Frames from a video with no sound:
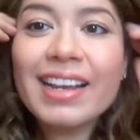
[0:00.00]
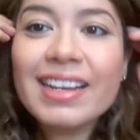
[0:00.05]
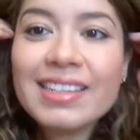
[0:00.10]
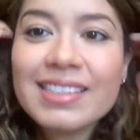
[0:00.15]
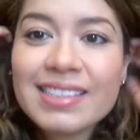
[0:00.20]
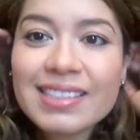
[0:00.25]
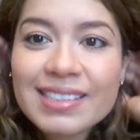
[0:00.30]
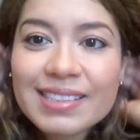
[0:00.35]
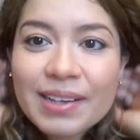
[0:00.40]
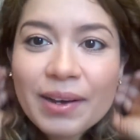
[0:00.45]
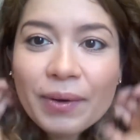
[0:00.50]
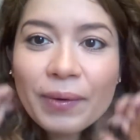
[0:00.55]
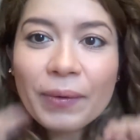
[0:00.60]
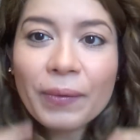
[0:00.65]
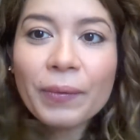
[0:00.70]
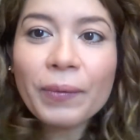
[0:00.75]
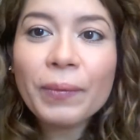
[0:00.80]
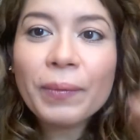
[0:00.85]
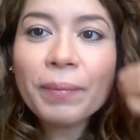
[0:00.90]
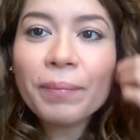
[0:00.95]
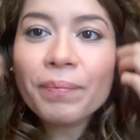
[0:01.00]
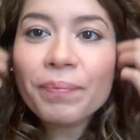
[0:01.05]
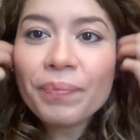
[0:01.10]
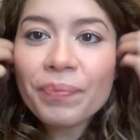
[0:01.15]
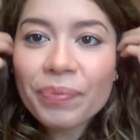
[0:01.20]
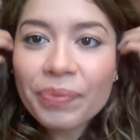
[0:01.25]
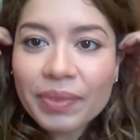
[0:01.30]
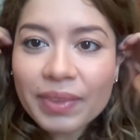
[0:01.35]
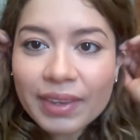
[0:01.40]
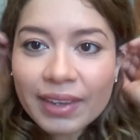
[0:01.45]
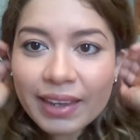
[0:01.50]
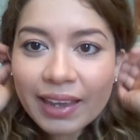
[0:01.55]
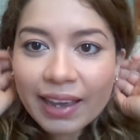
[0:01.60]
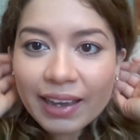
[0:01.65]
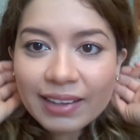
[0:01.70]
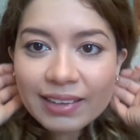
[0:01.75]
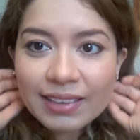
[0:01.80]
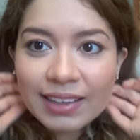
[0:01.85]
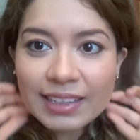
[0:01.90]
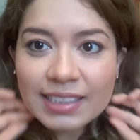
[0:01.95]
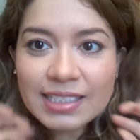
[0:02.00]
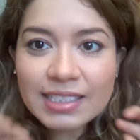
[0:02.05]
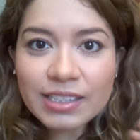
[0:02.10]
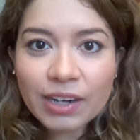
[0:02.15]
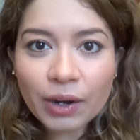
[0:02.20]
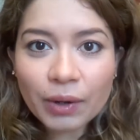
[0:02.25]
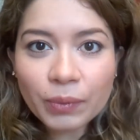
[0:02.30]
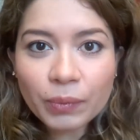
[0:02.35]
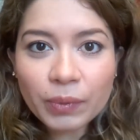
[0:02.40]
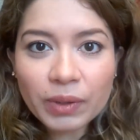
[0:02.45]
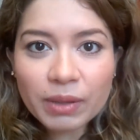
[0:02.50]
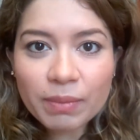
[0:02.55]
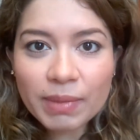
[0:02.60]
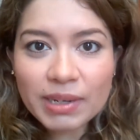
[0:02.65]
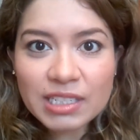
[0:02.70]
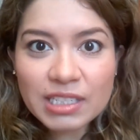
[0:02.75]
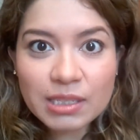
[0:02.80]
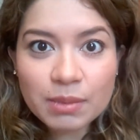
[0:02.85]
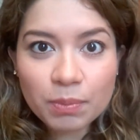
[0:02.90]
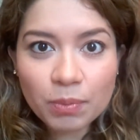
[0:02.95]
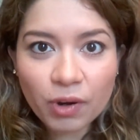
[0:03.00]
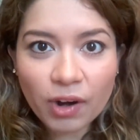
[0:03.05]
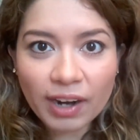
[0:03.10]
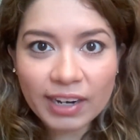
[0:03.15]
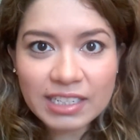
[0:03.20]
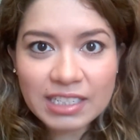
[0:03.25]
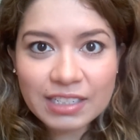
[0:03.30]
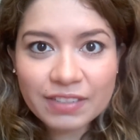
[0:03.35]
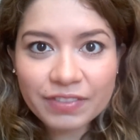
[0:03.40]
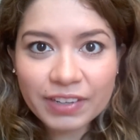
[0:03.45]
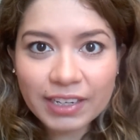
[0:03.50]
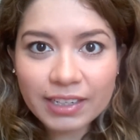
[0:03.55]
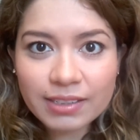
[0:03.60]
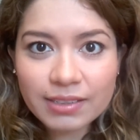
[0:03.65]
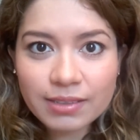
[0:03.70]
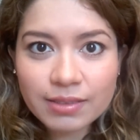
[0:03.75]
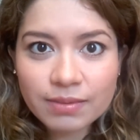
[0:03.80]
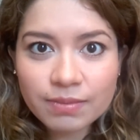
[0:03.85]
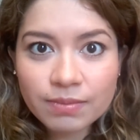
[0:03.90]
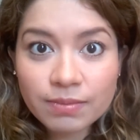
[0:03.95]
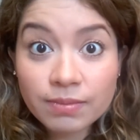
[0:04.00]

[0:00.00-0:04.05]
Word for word: So, okay, let's start with my surprised face.